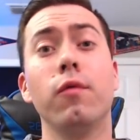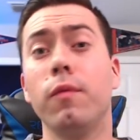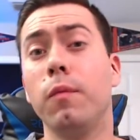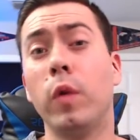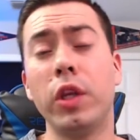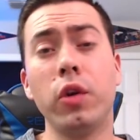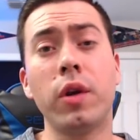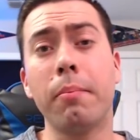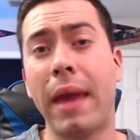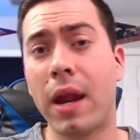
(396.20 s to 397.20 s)
when you
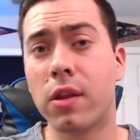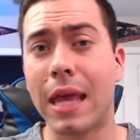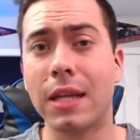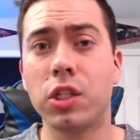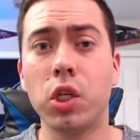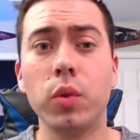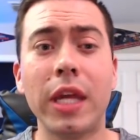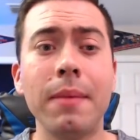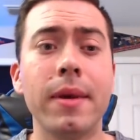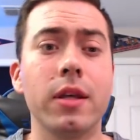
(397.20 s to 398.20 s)
compare that to
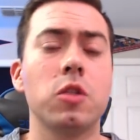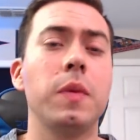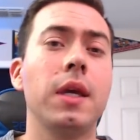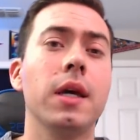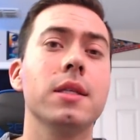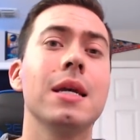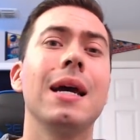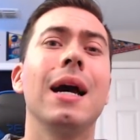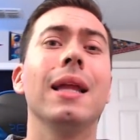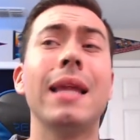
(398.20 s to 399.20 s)
emails, because
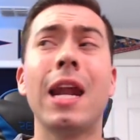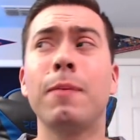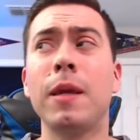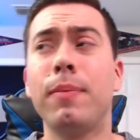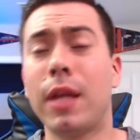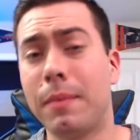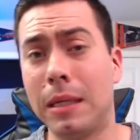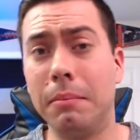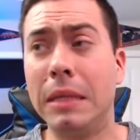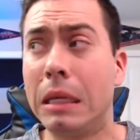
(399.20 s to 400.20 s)
a lot of people, I
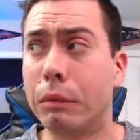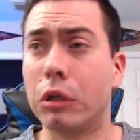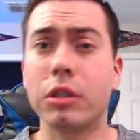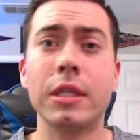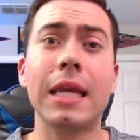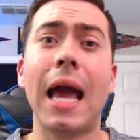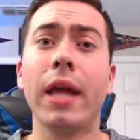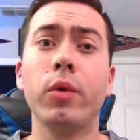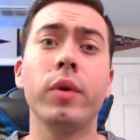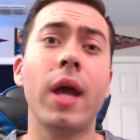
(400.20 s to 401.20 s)
mean me personally, I
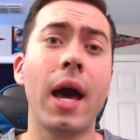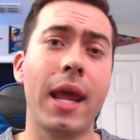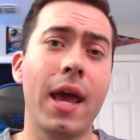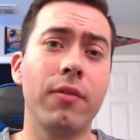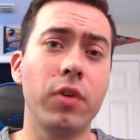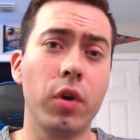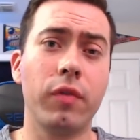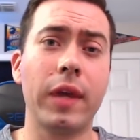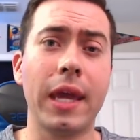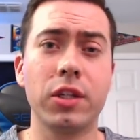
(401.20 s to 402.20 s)
do not have
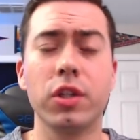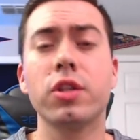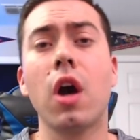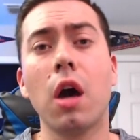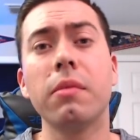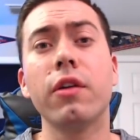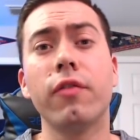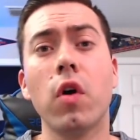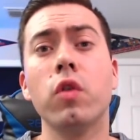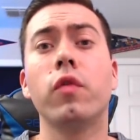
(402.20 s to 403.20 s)
notifications on my
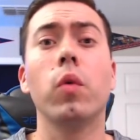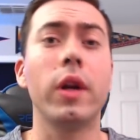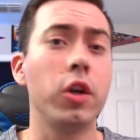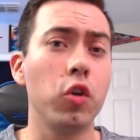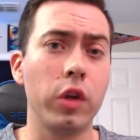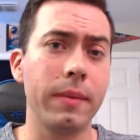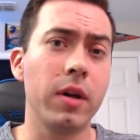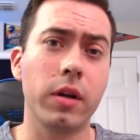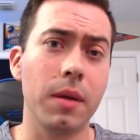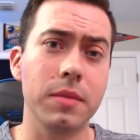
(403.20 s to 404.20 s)
phone for when a new
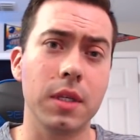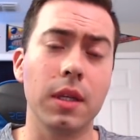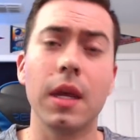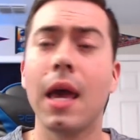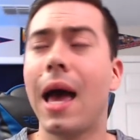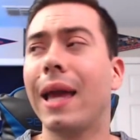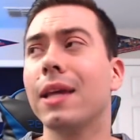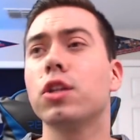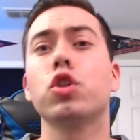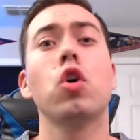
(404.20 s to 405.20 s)
email comes in. I
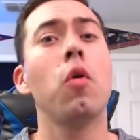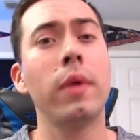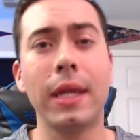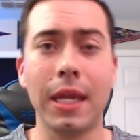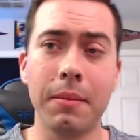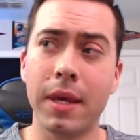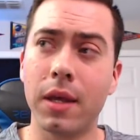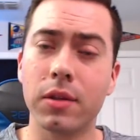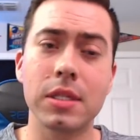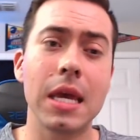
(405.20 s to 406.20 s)
get so many
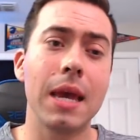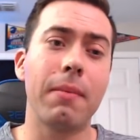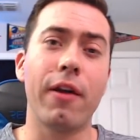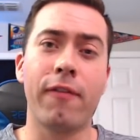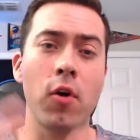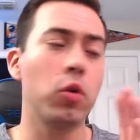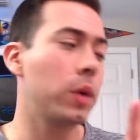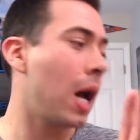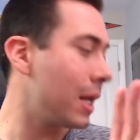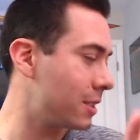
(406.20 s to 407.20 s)
emails, my phone would
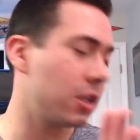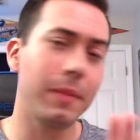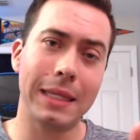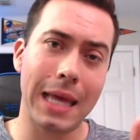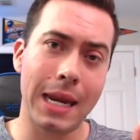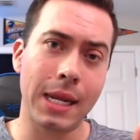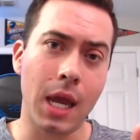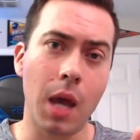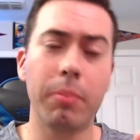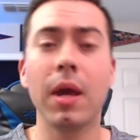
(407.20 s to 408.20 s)
constantly be lighting
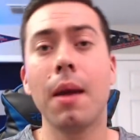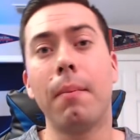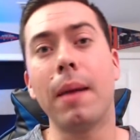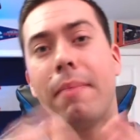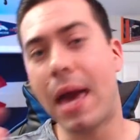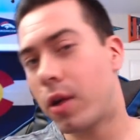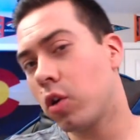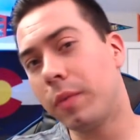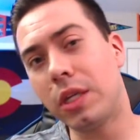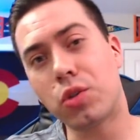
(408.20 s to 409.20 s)
up, my battery
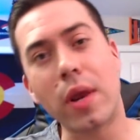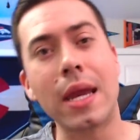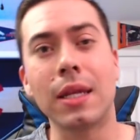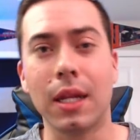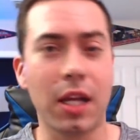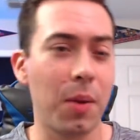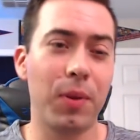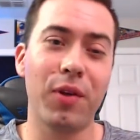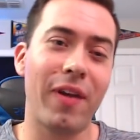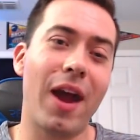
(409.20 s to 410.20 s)
would be drained in a
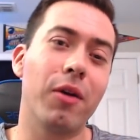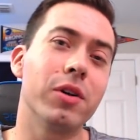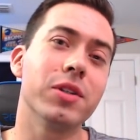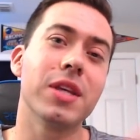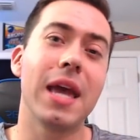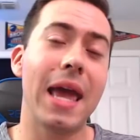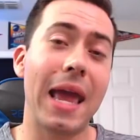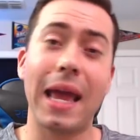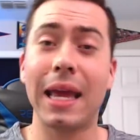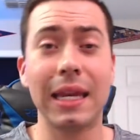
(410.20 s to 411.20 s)
couple of hours,
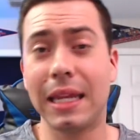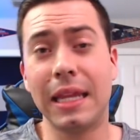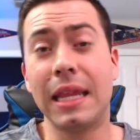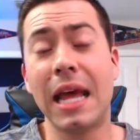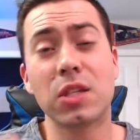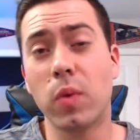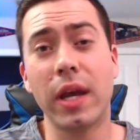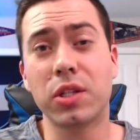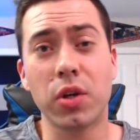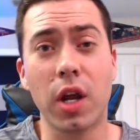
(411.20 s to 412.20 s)
and that's why
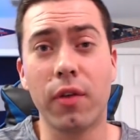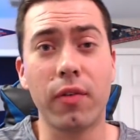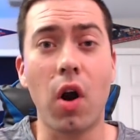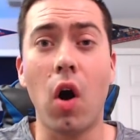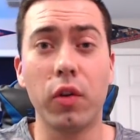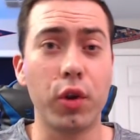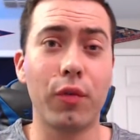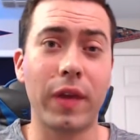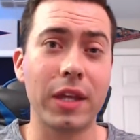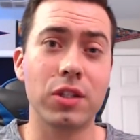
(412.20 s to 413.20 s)
I turn off all
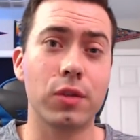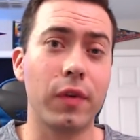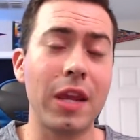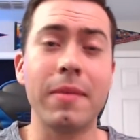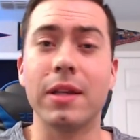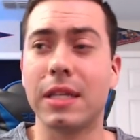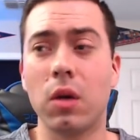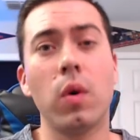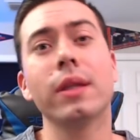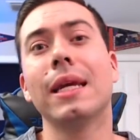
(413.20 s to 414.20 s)
notifications for emails. I
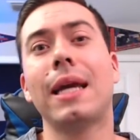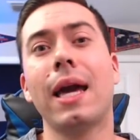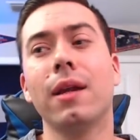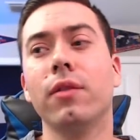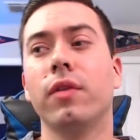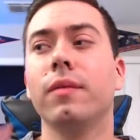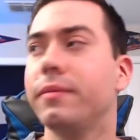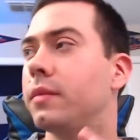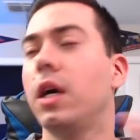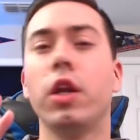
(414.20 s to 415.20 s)
don't want that kind of
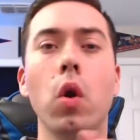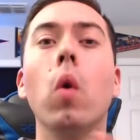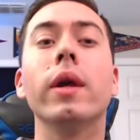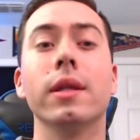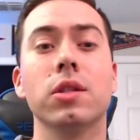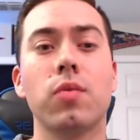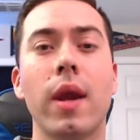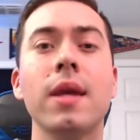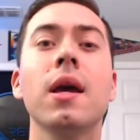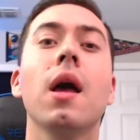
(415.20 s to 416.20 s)
annoyance,
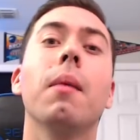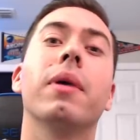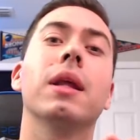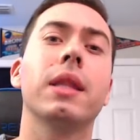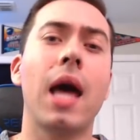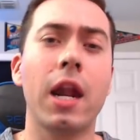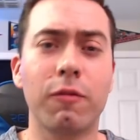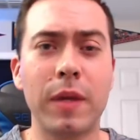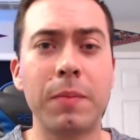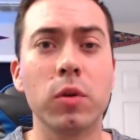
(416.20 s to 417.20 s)
right? But a lot
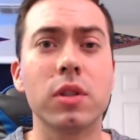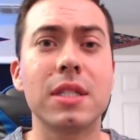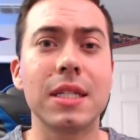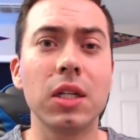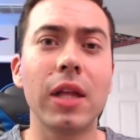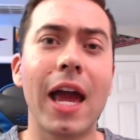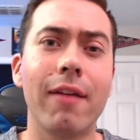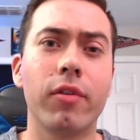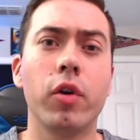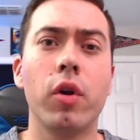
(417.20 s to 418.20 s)
of people still
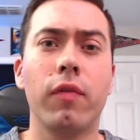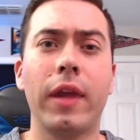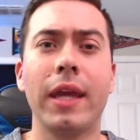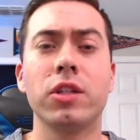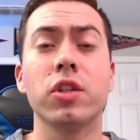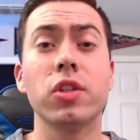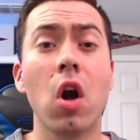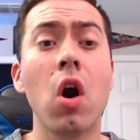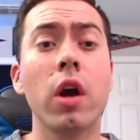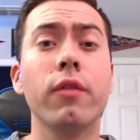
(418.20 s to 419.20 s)
have their notifications
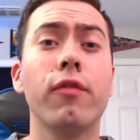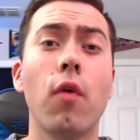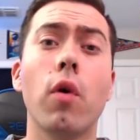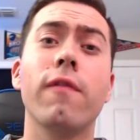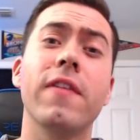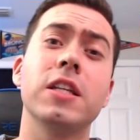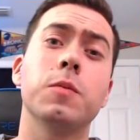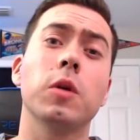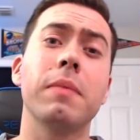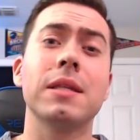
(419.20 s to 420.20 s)
on for
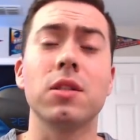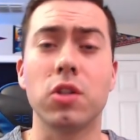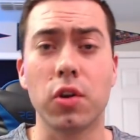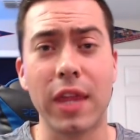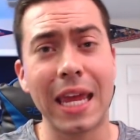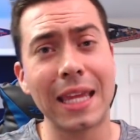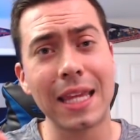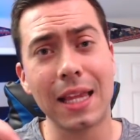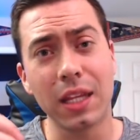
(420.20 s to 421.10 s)
Facebook Messenger. They get that